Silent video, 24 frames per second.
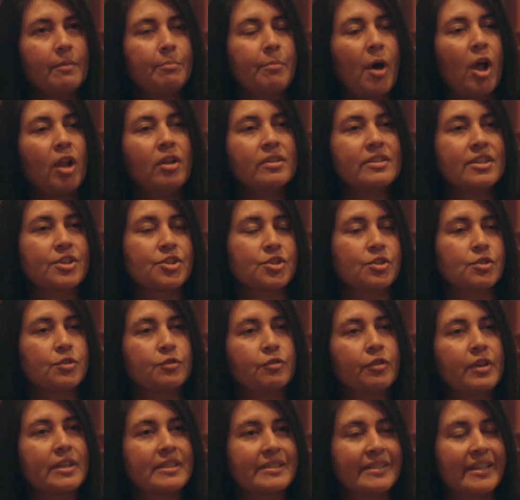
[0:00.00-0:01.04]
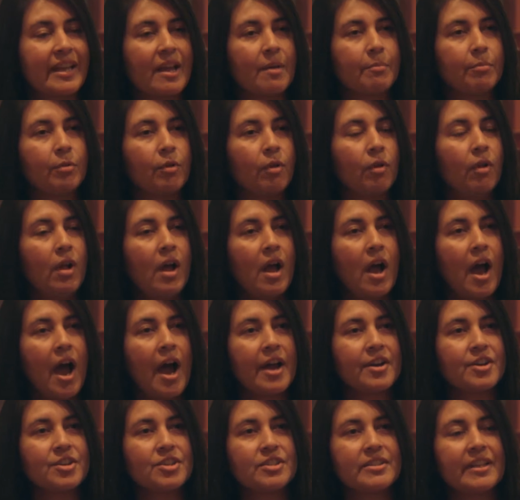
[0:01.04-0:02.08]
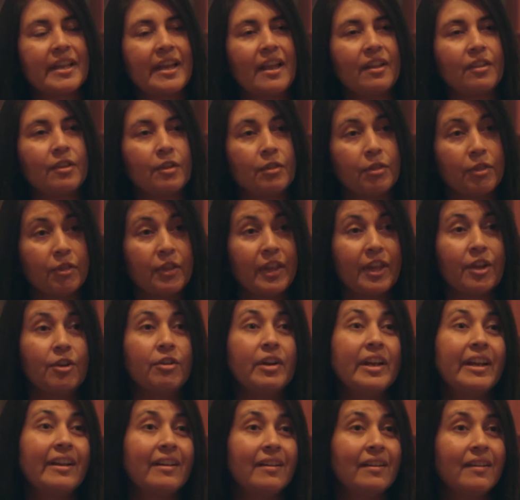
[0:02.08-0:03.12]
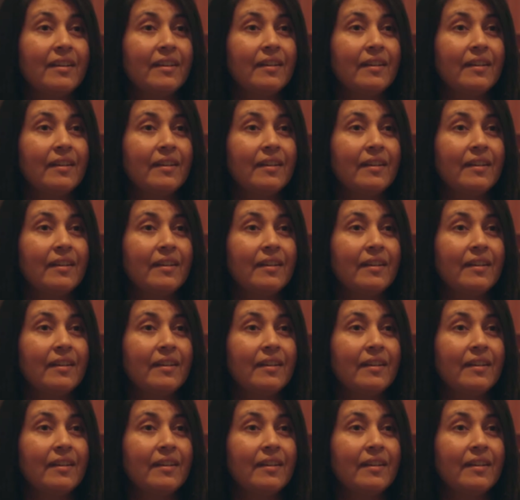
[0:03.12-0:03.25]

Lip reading: politicians, for example, understand the theory,